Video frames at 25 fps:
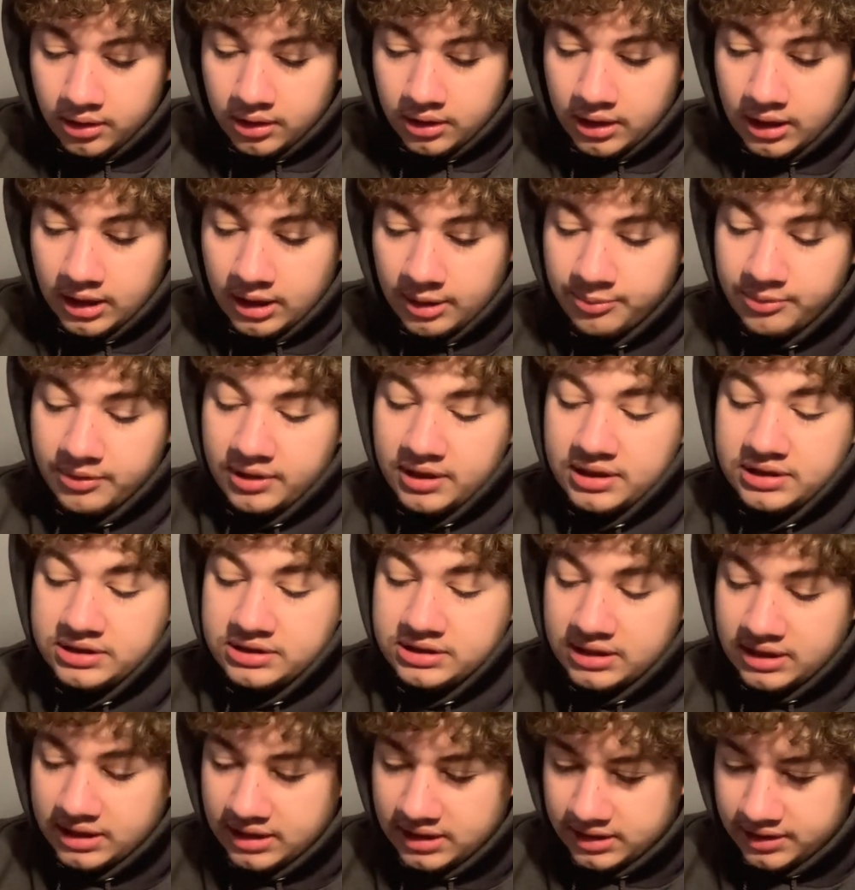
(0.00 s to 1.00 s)
Then it's
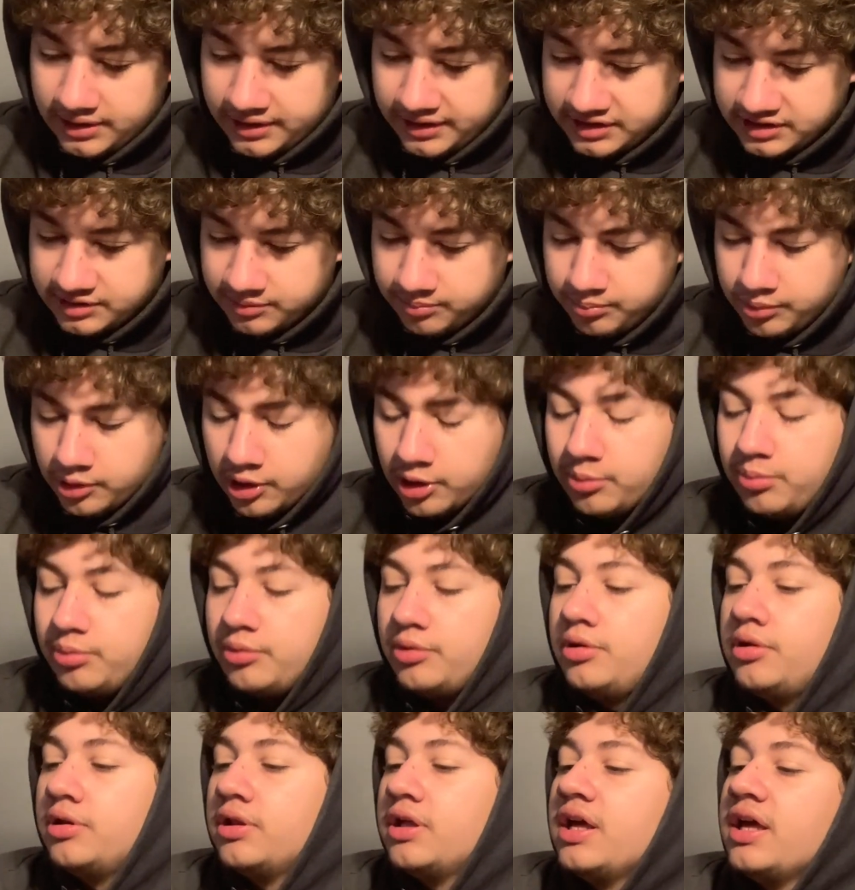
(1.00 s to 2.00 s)
got like some
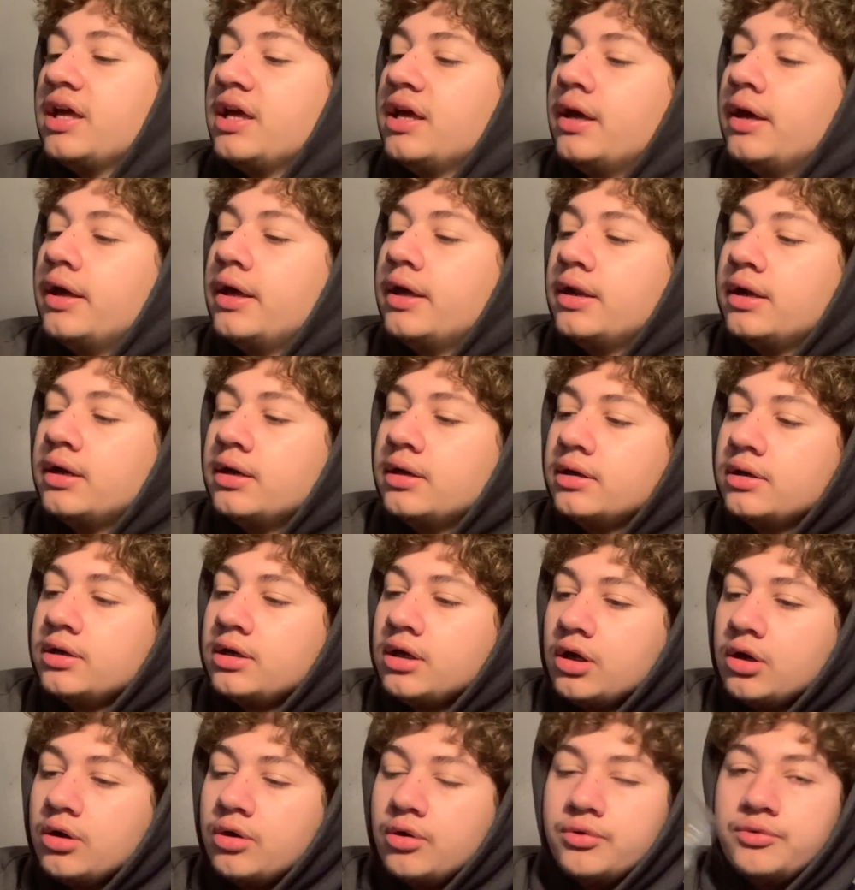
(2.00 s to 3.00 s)
purple and
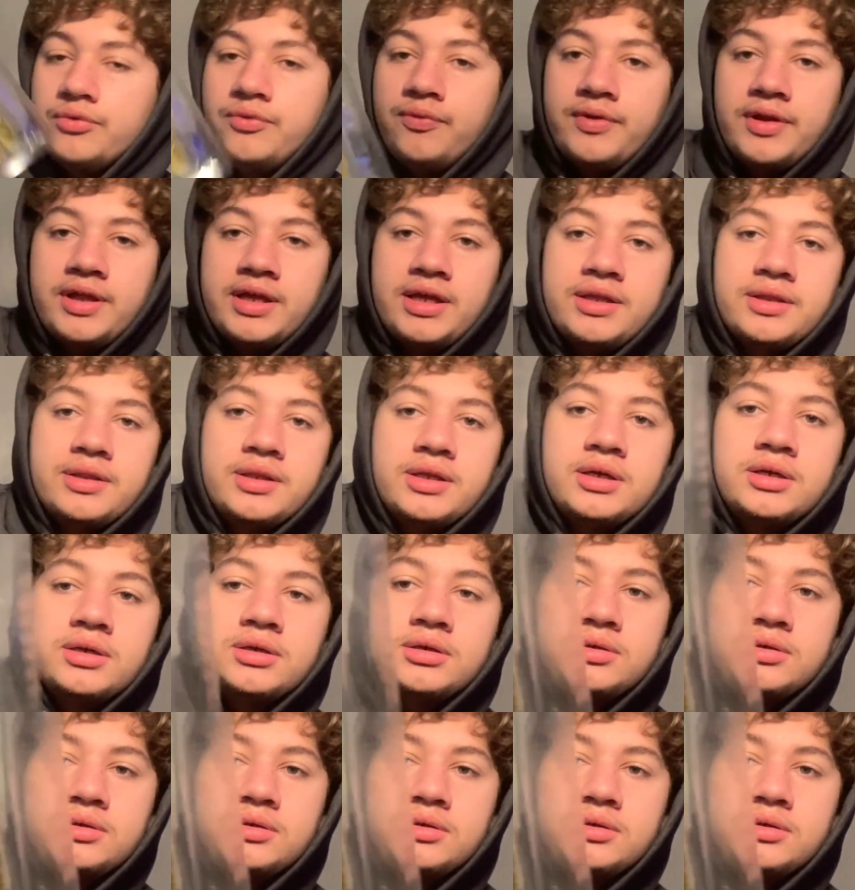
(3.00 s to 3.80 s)
gold flake in there.